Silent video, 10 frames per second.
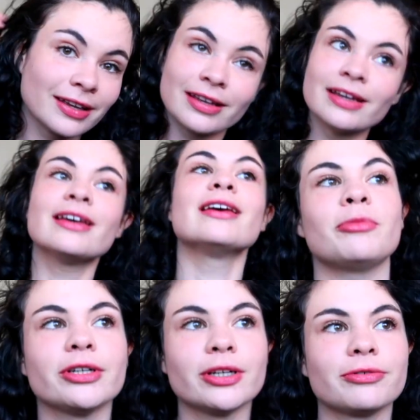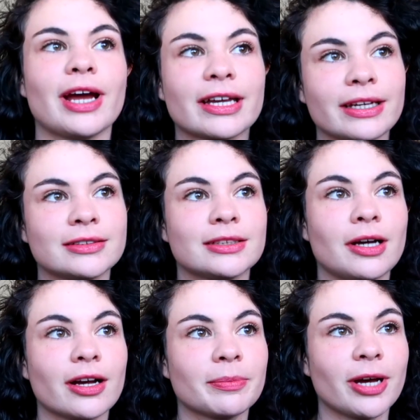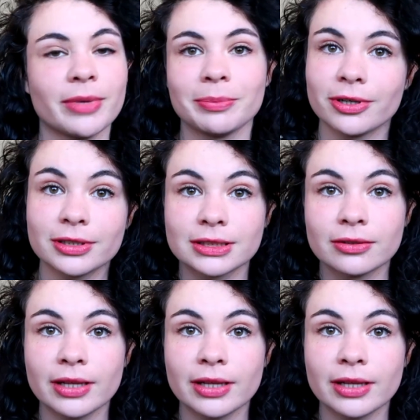It's a lot more nerve-wracking to talk about my personal